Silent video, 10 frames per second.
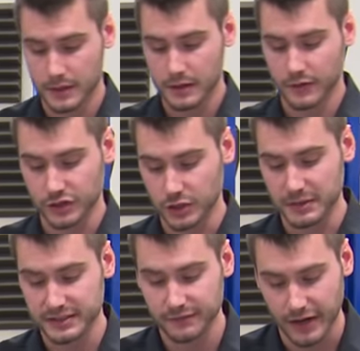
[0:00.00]
There's going to be
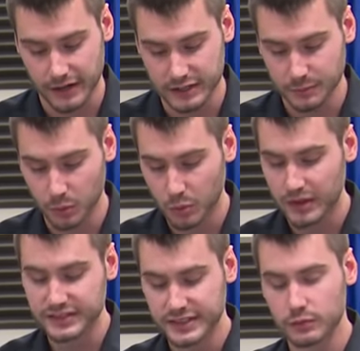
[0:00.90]
some variance, but we want to
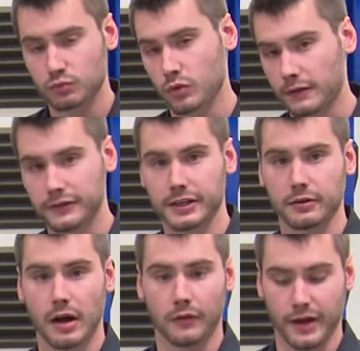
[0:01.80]
see it roughly
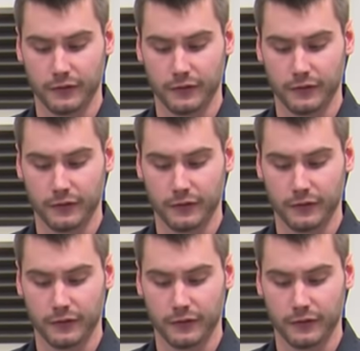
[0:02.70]
around there.